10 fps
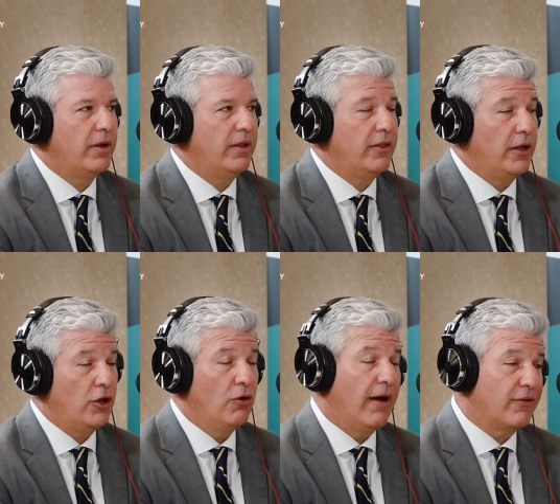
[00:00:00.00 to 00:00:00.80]
in the
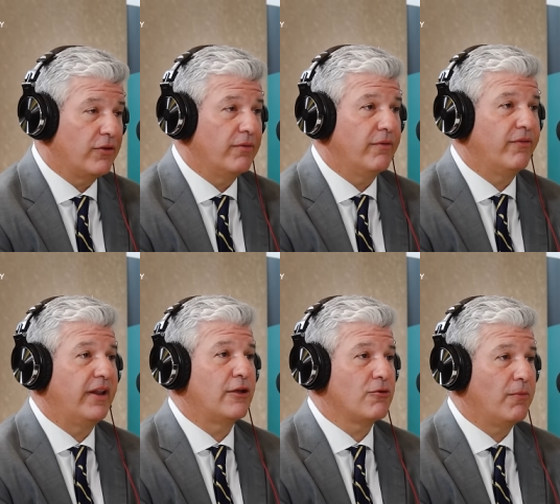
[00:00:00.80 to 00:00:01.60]
U.S., in the
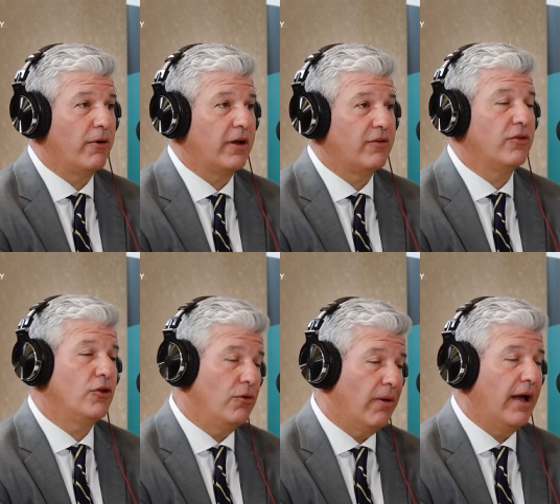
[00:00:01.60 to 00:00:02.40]
financial markets in
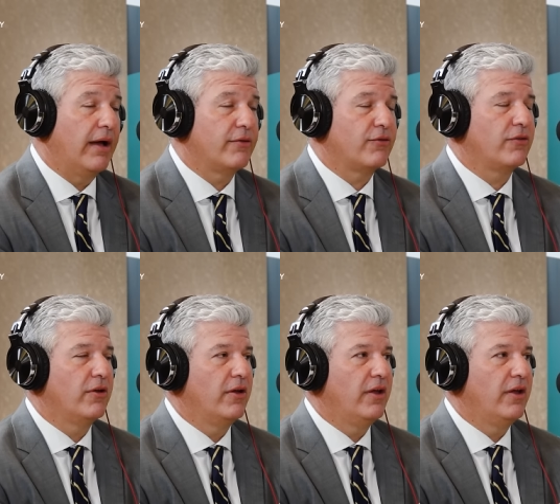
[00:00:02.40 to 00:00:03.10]
the U.S.,